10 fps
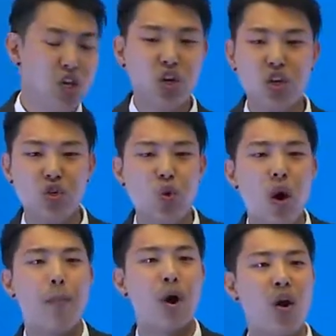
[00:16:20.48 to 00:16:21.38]
you can do
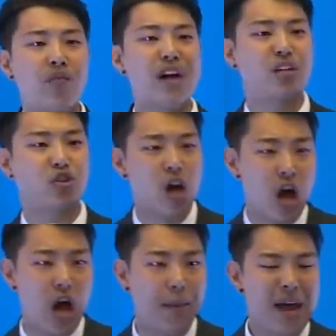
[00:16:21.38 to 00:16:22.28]
a perfect
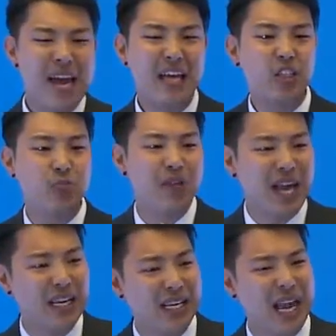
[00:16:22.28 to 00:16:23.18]
job
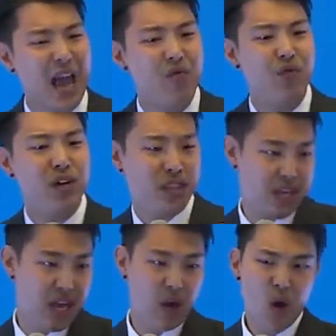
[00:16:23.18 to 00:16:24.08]
explaining
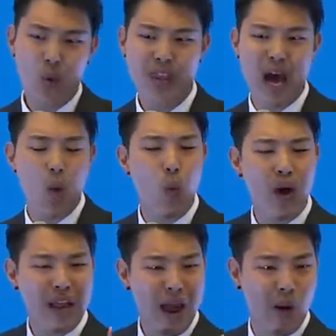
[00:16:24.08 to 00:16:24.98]
everything without
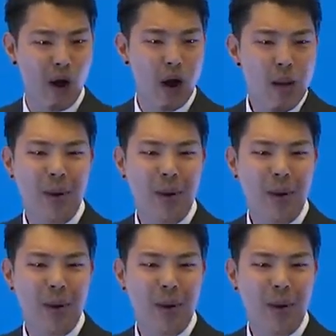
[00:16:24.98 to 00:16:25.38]
one error,